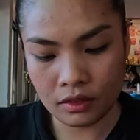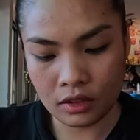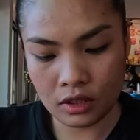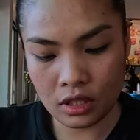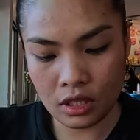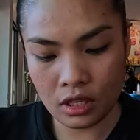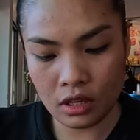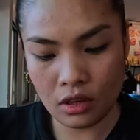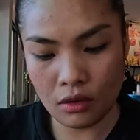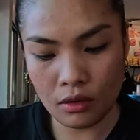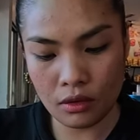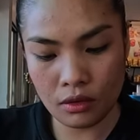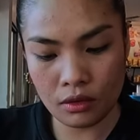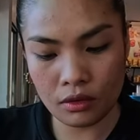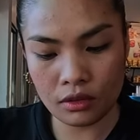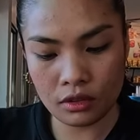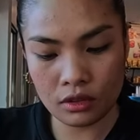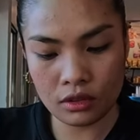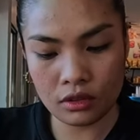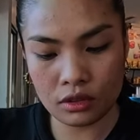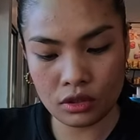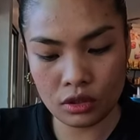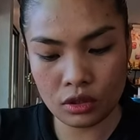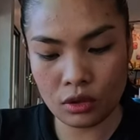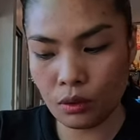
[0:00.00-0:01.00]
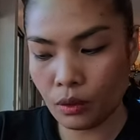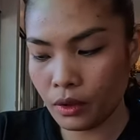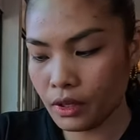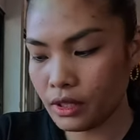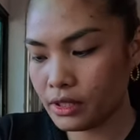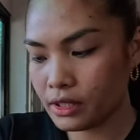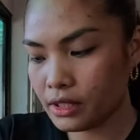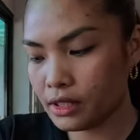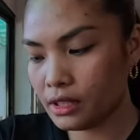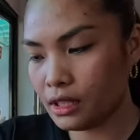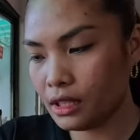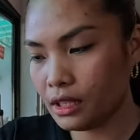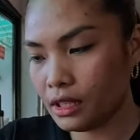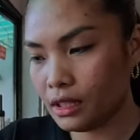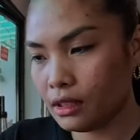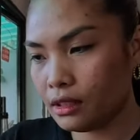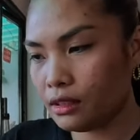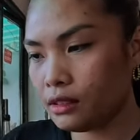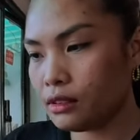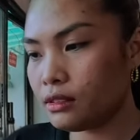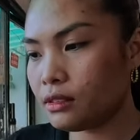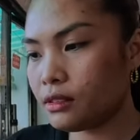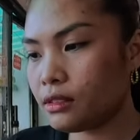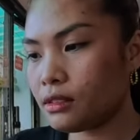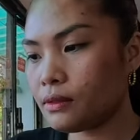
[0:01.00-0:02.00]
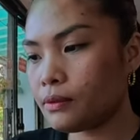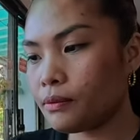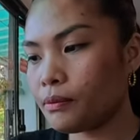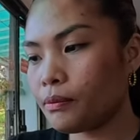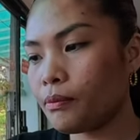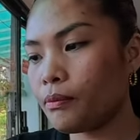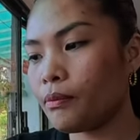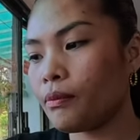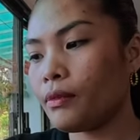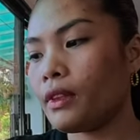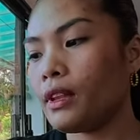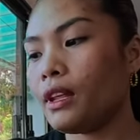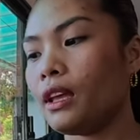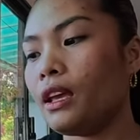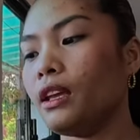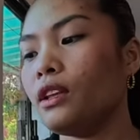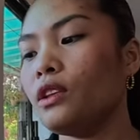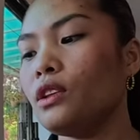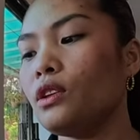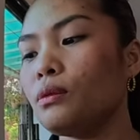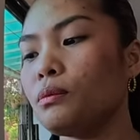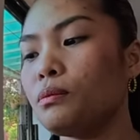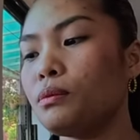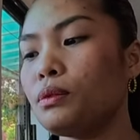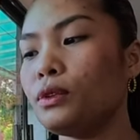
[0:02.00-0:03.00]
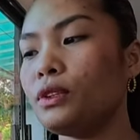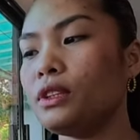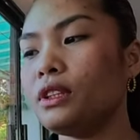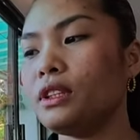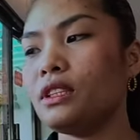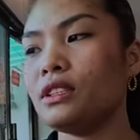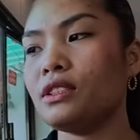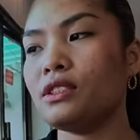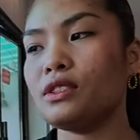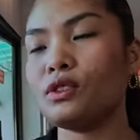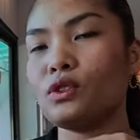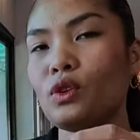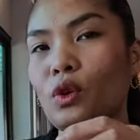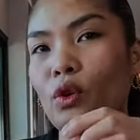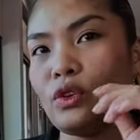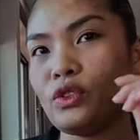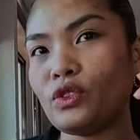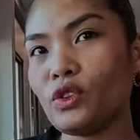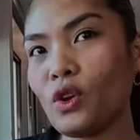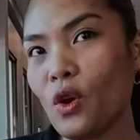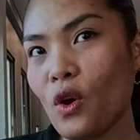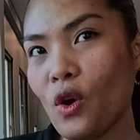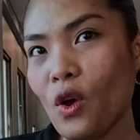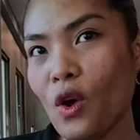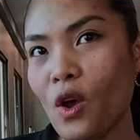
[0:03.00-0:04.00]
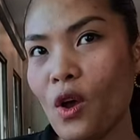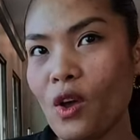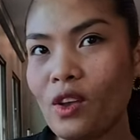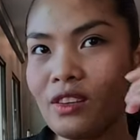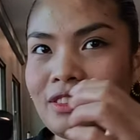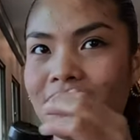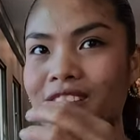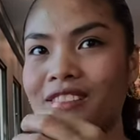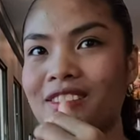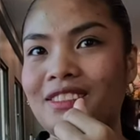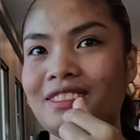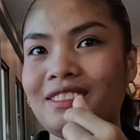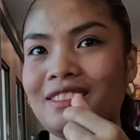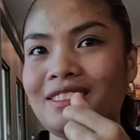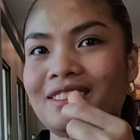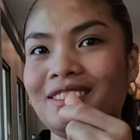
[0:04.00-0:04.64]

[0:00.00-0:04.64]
See, you squeeze this, and you put this soy sauce.